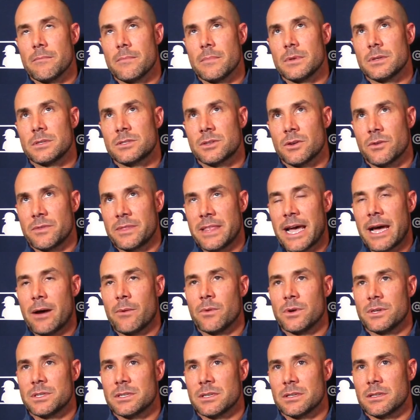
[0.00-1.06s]
so that
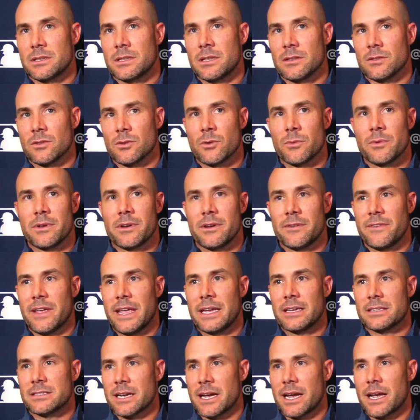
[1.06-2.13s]
was the little bit of
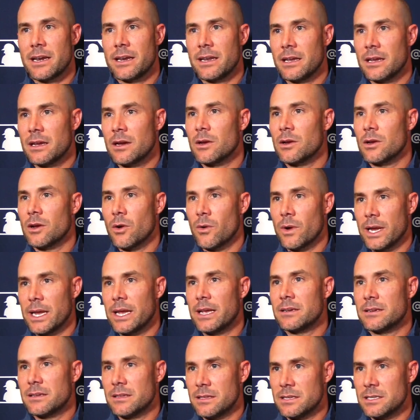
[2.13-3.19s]
anxiety going
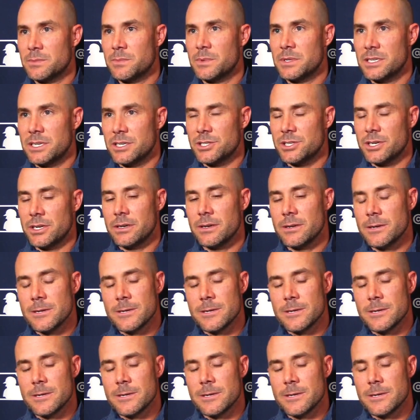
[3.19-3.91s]
into this position,